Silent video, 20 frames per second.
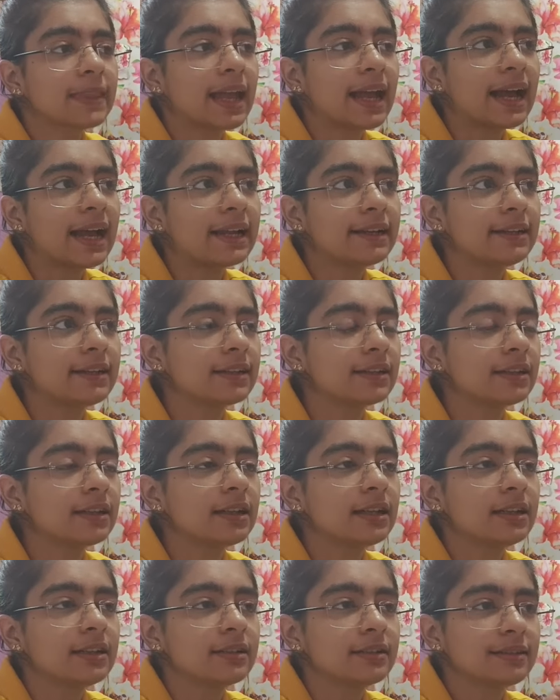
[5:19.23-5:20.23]
And
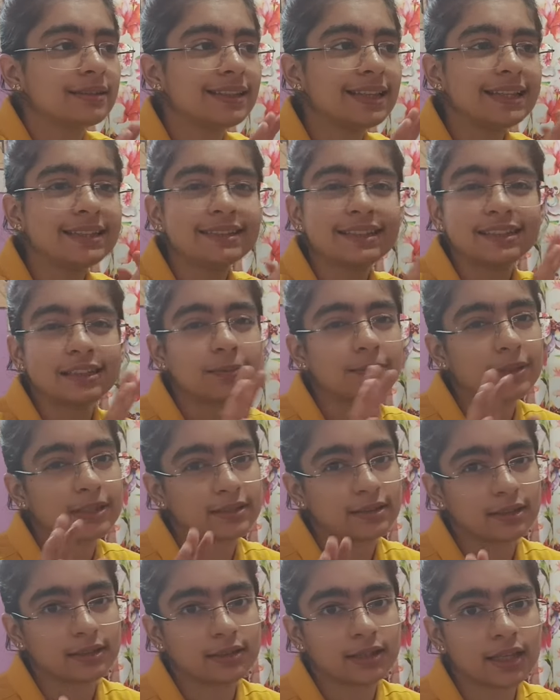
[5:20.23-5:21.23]
these are the
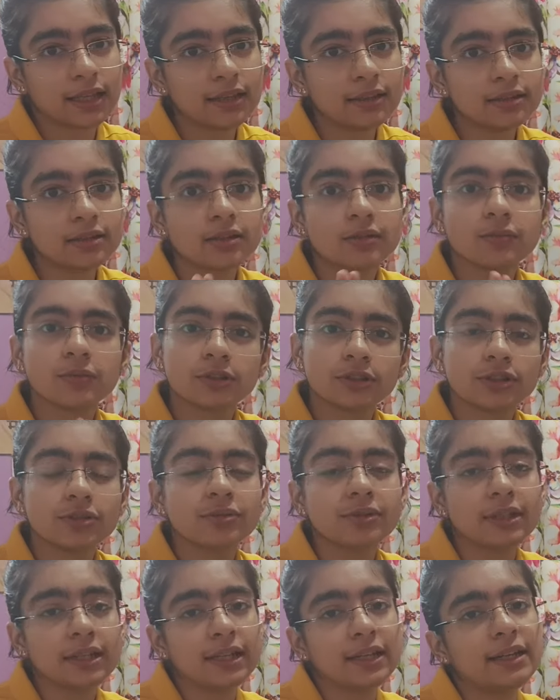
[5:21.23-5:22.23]
basic things which
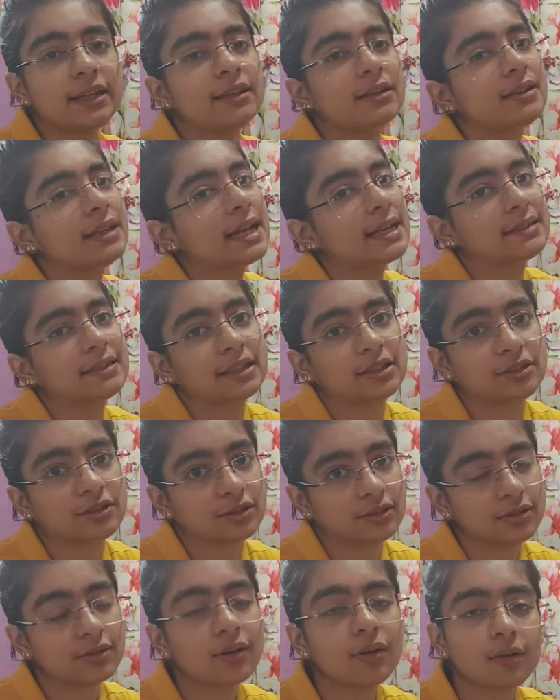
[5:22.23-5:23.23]
you need in
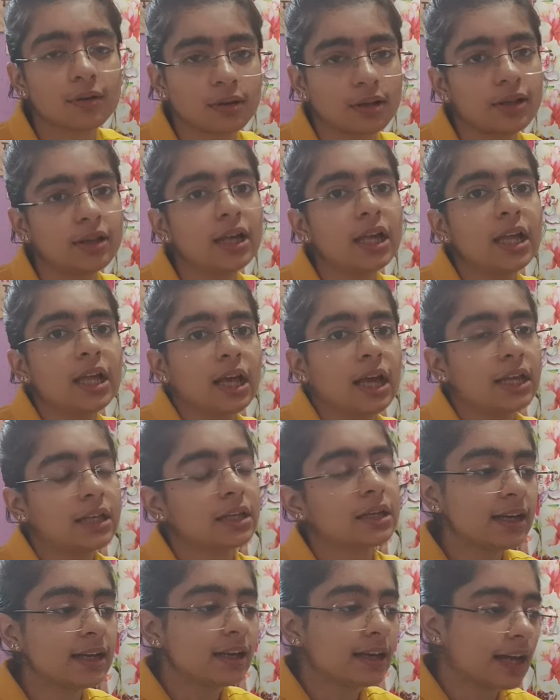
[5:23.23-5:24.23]
dissection hall. And
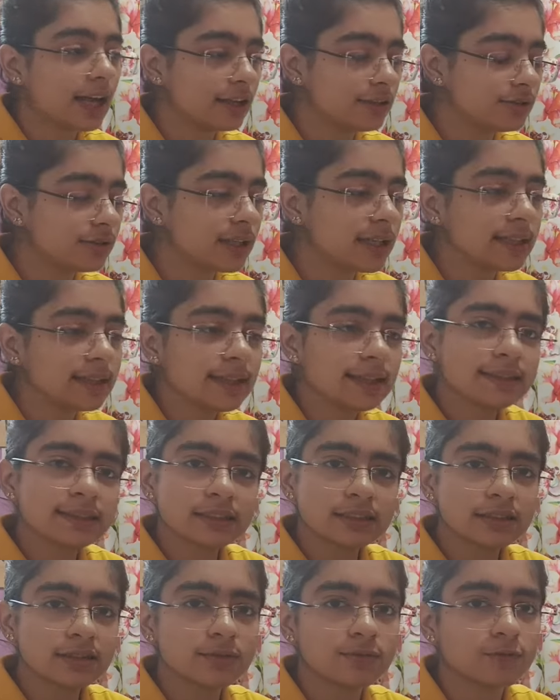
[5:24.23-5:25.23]
actually, these
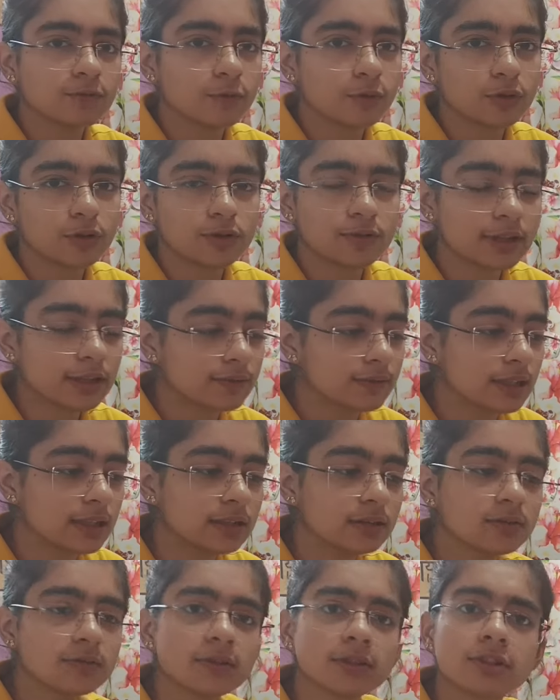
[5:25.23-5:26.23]
are the 4 to 5
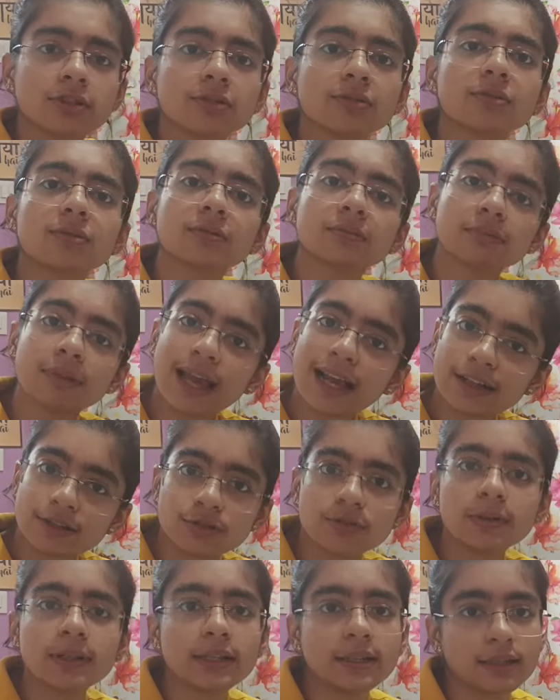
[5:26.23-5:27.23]
things which you
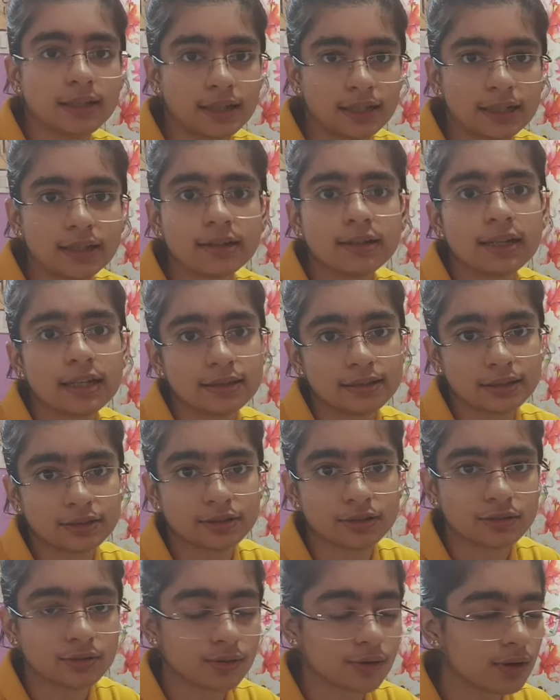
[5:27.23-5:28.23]
actually need in
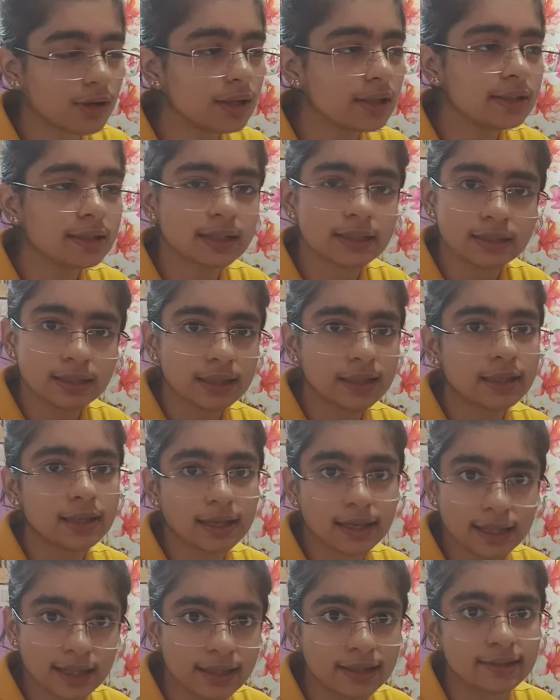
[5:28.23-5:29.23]
dissection hall, nothing
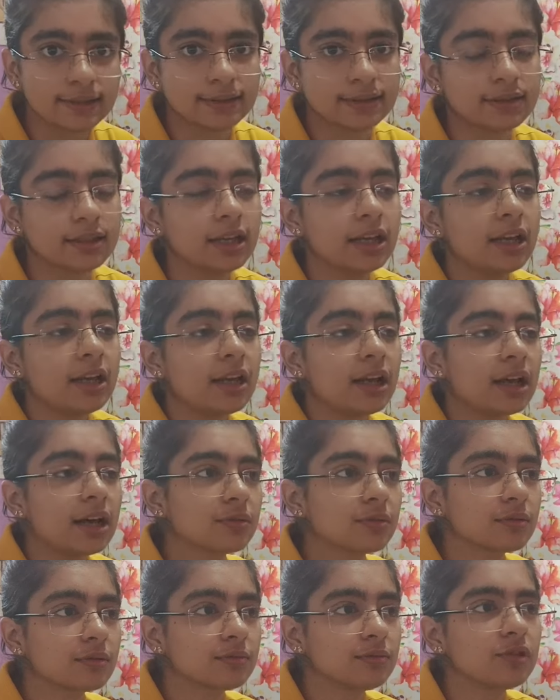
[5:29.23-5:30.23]
else.
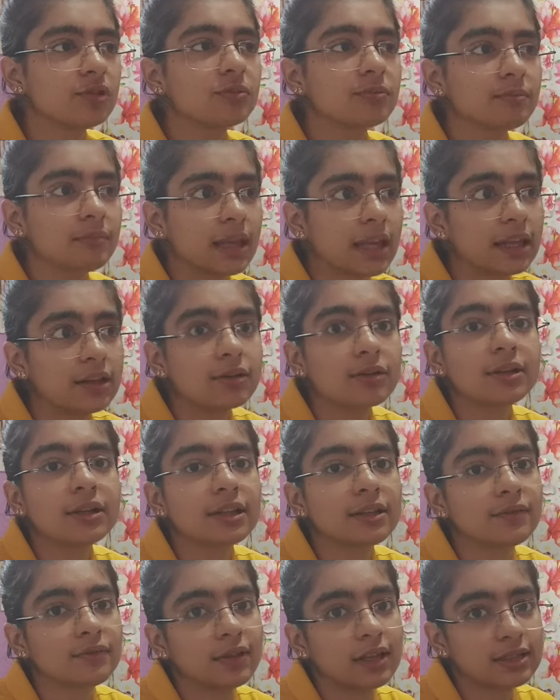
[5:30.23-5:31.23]
So you may
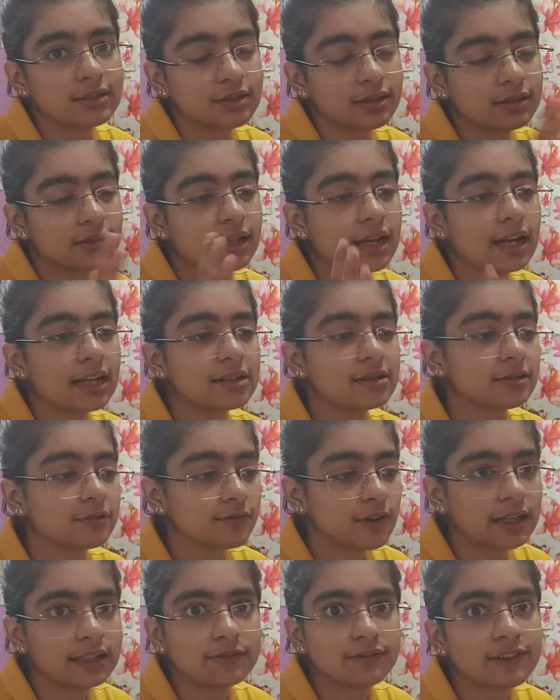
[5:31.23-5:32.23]
not invest in
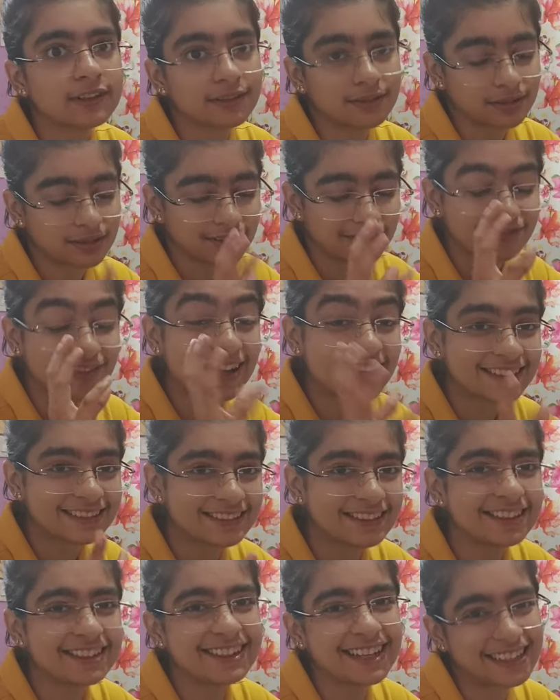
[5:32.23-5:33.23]
that
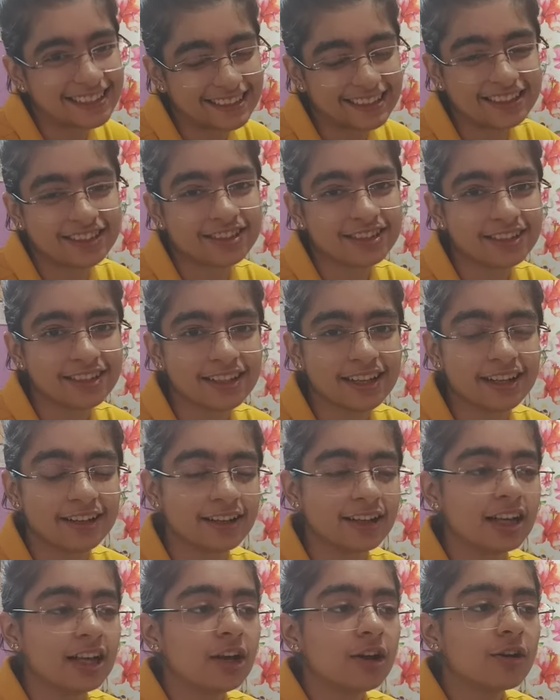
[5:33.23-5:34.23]
fancy dissection kit.
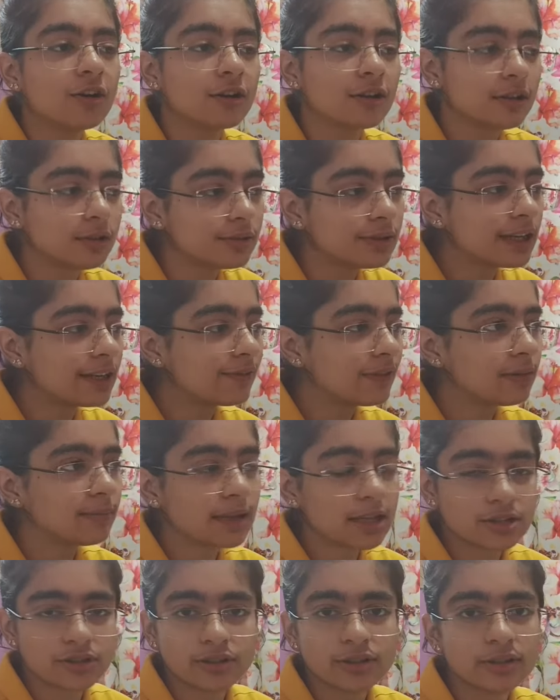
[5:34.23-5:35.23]
Although I will
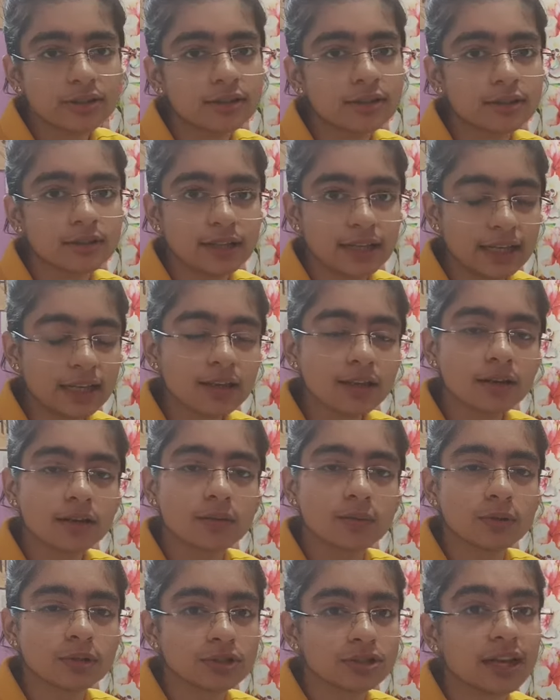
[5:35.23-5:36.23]
mention the link
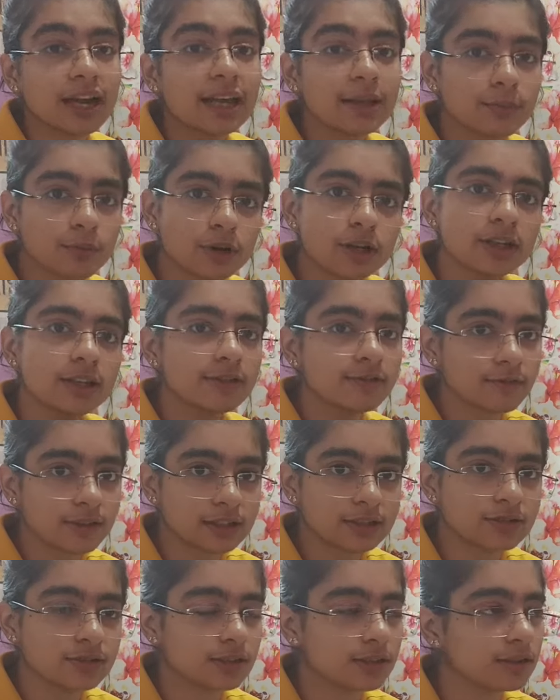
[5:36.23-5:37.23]
which I bought in
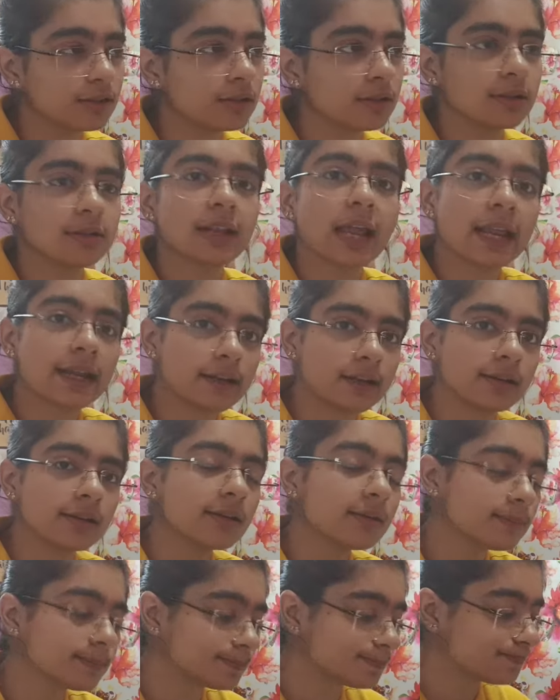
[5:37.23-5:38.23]
first year right
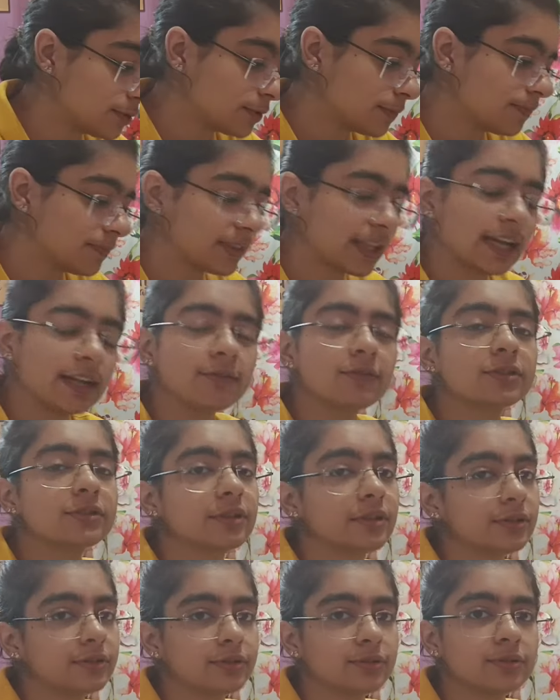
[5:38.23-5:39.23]
here. So that was
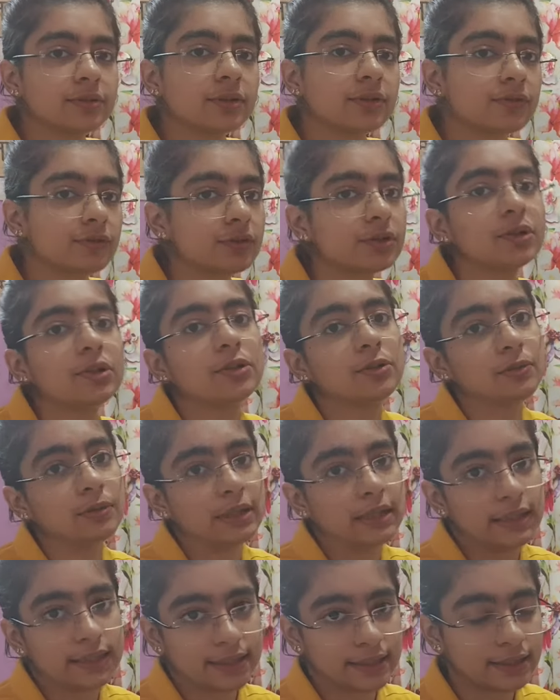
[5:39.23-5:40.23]
also of good
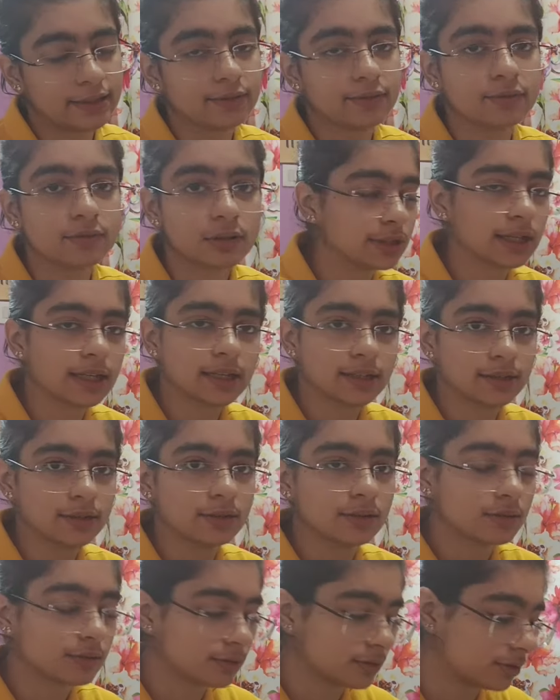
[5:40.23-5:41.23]
quality which I
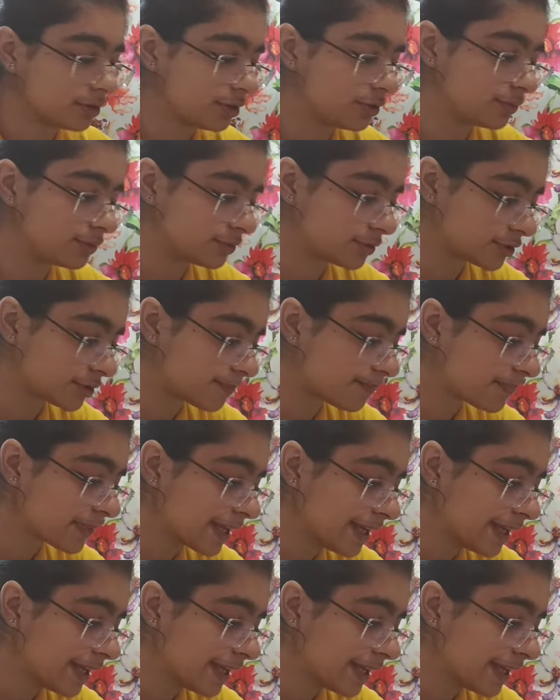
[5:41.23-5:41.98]
used.